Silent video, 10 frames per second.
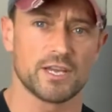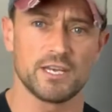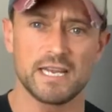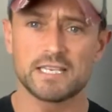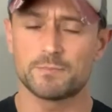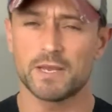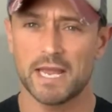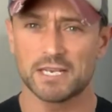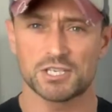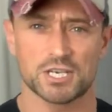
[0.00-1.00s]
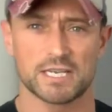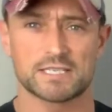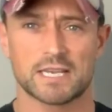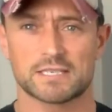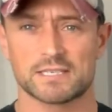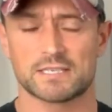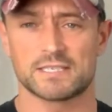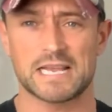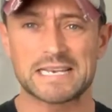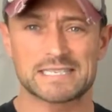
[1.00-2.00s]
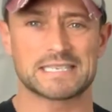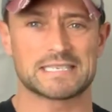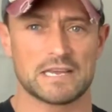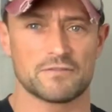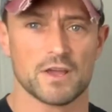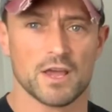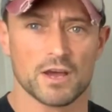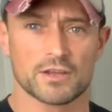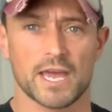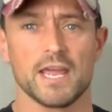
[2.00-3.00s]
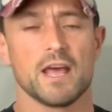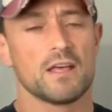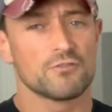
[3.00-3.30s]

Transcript: You need to be insulin sensitive, okay?